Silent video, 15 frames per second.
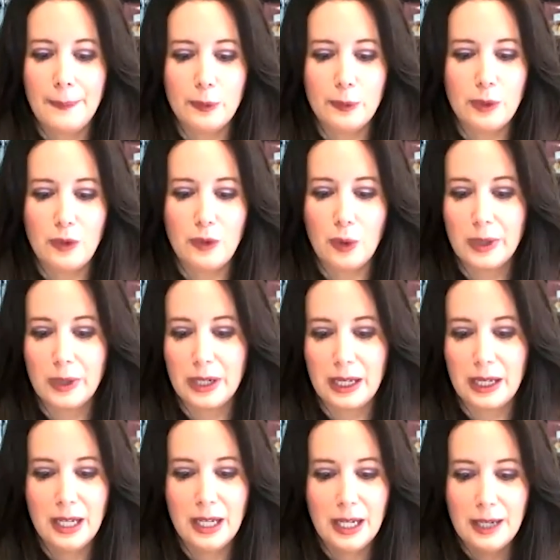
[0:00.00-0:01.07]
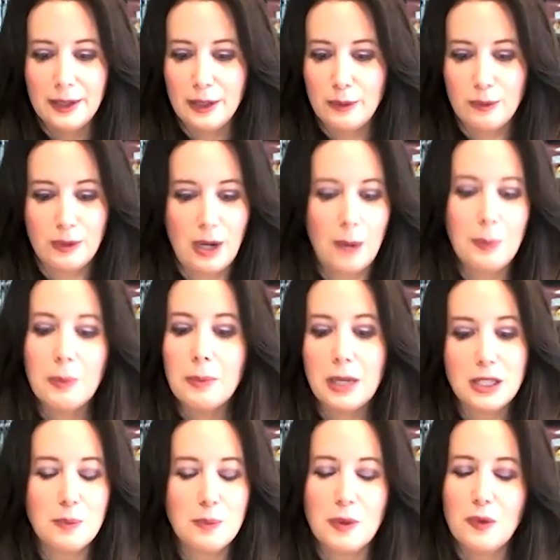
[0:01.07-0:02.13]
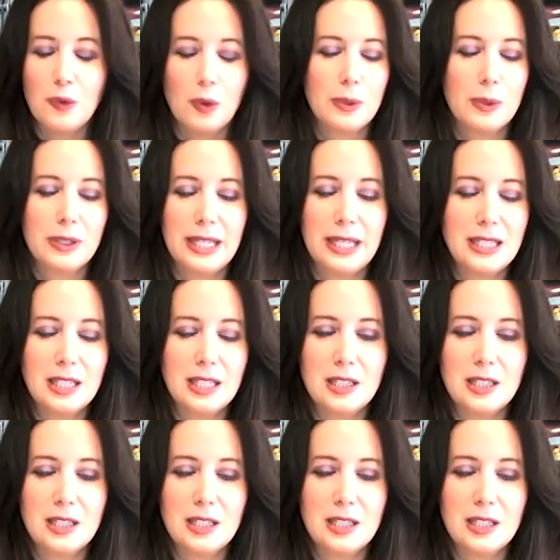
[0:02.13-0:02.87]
We've already, a couple months before release,